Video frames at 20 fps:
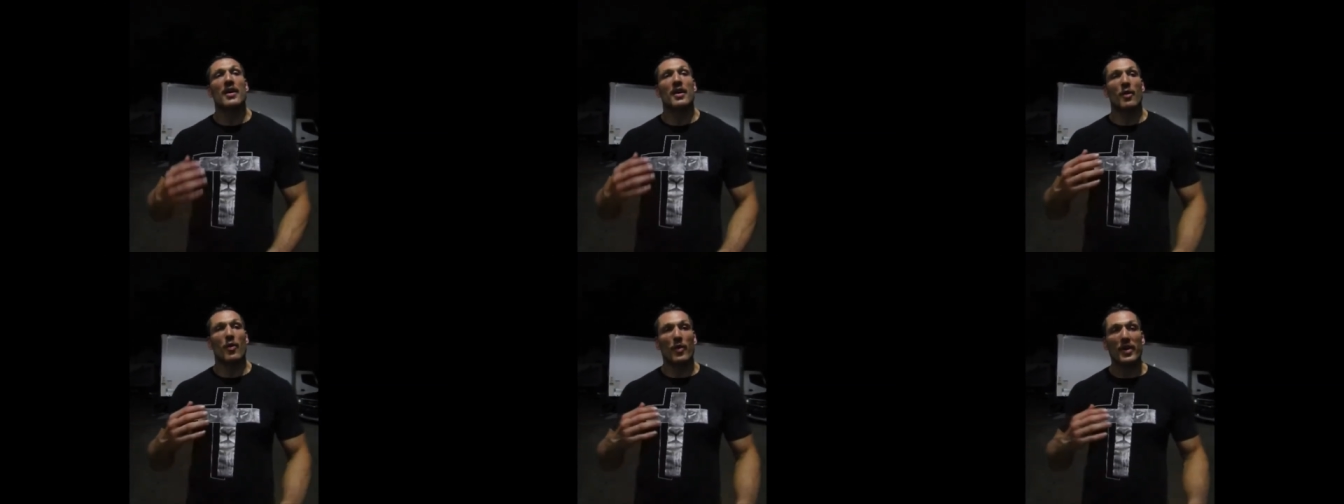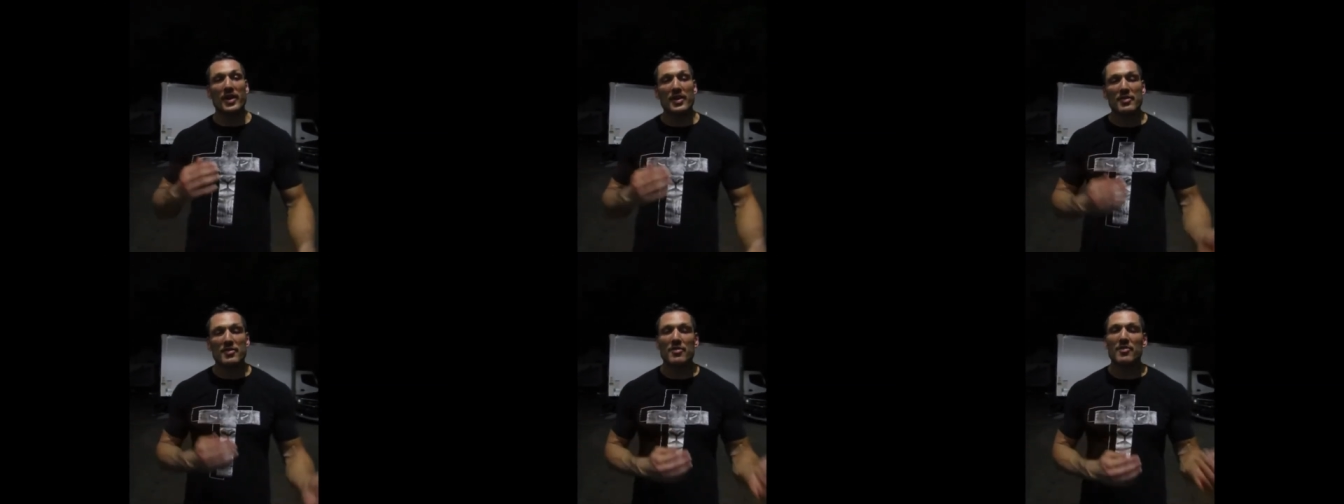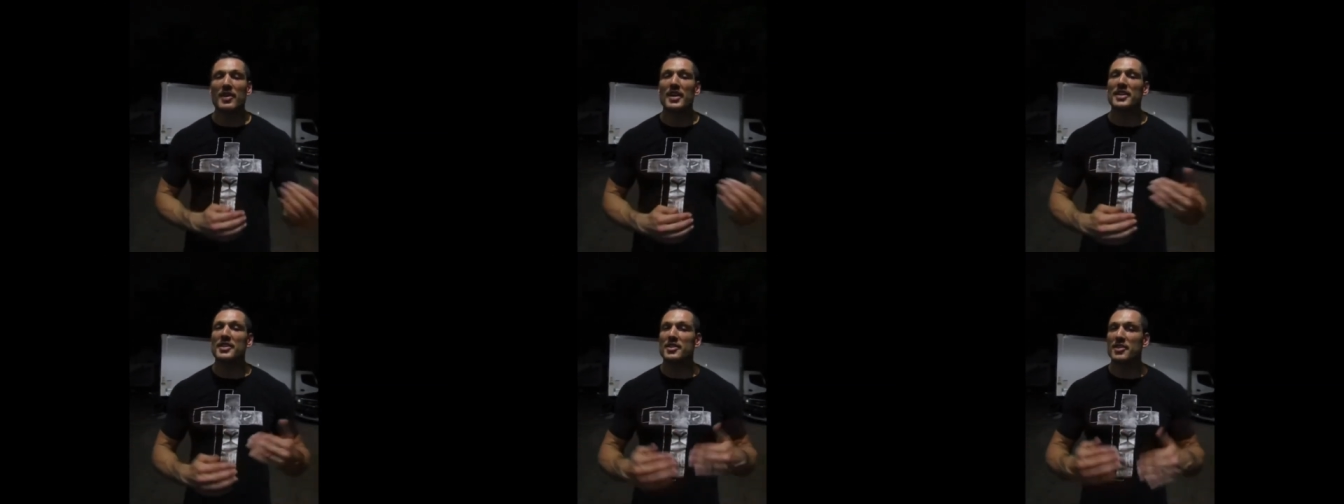we're
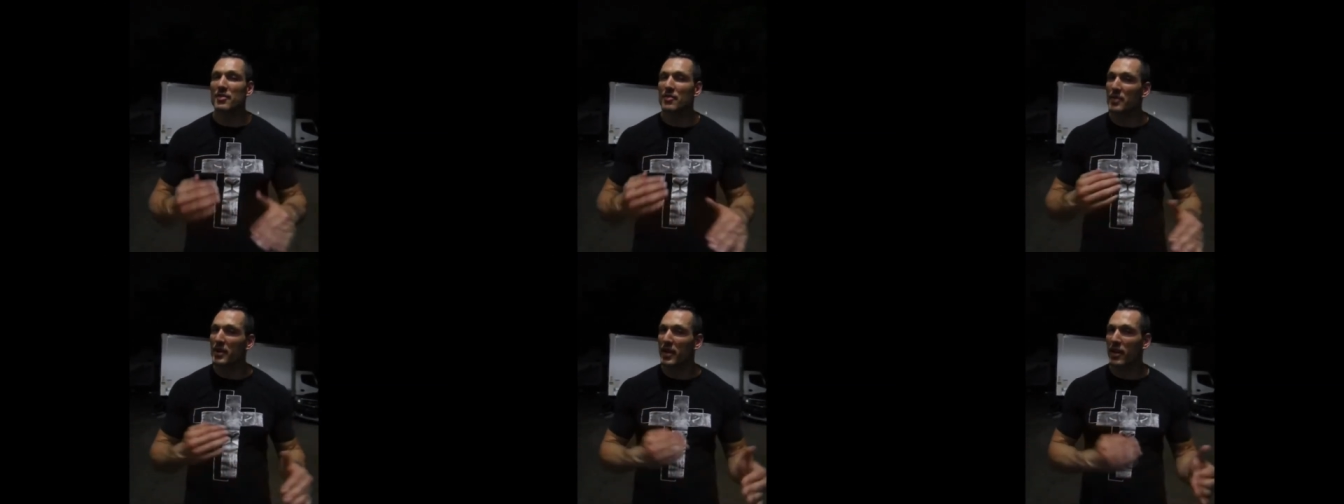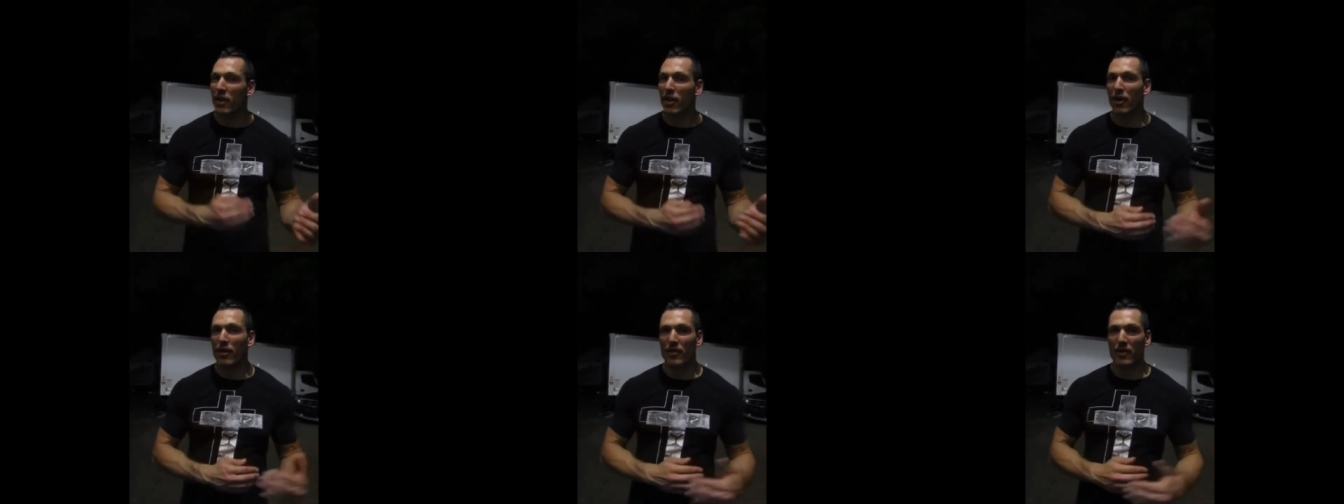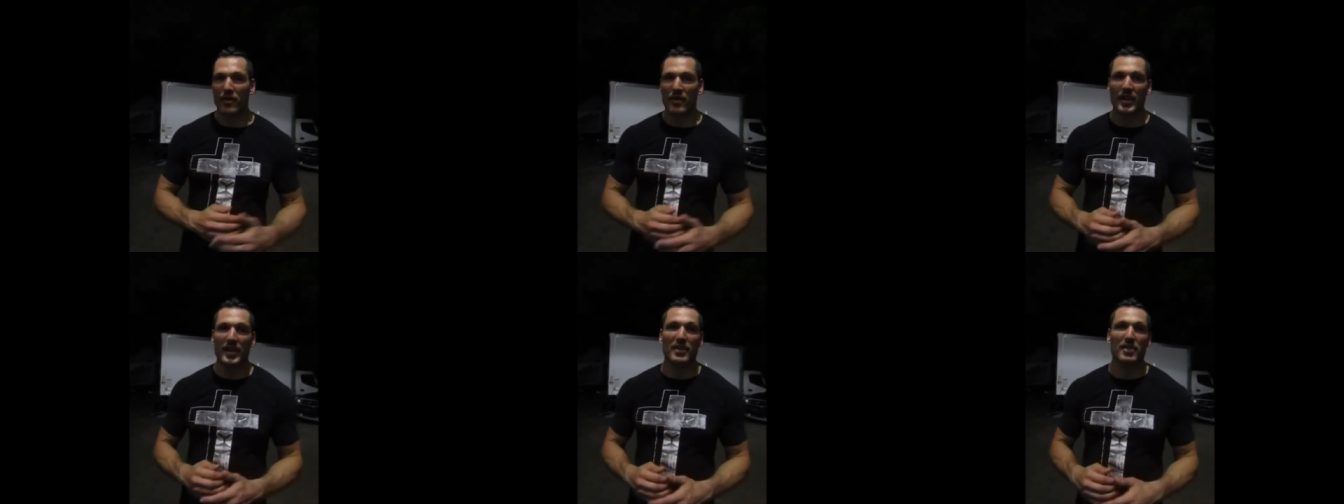trying to
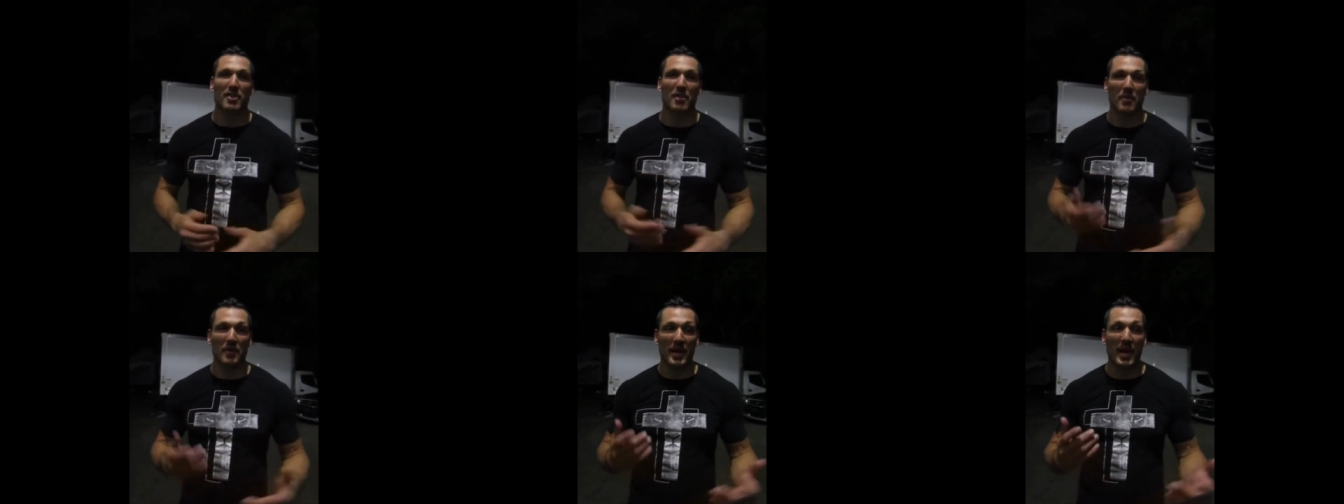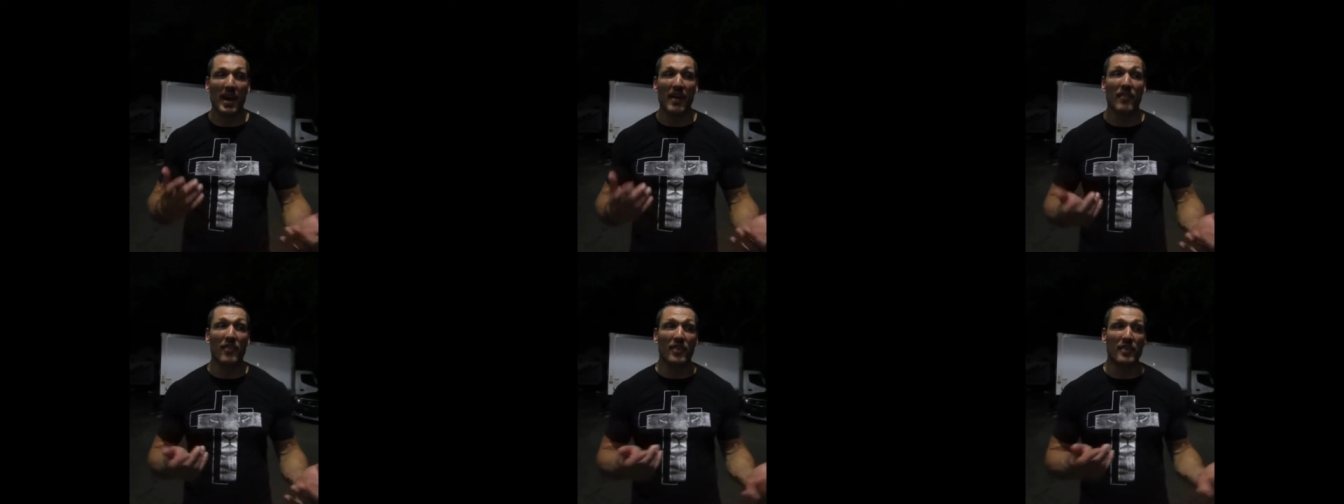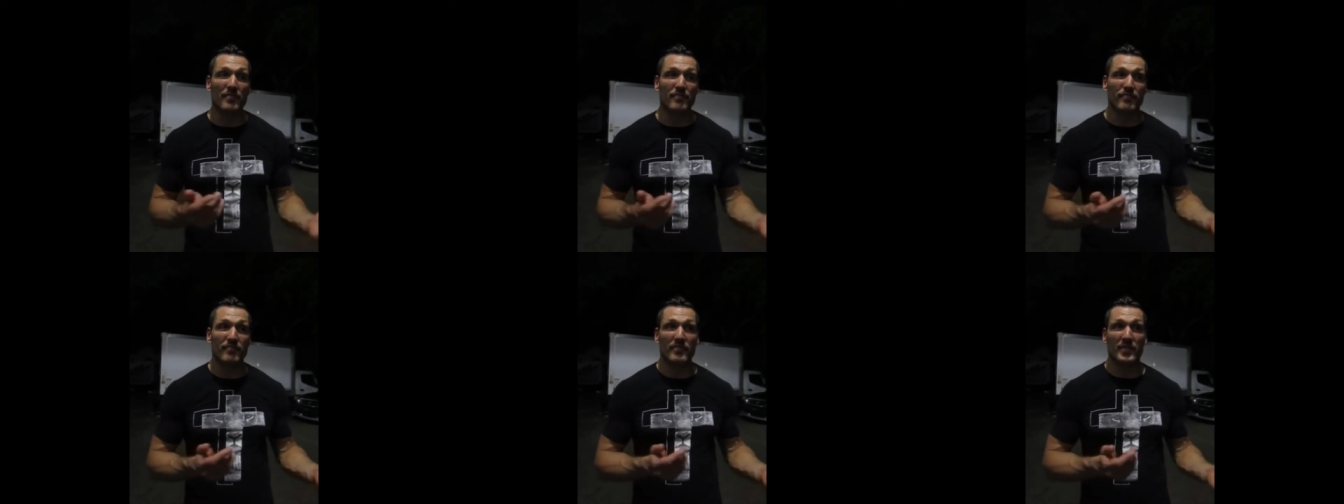recover it, so we have a,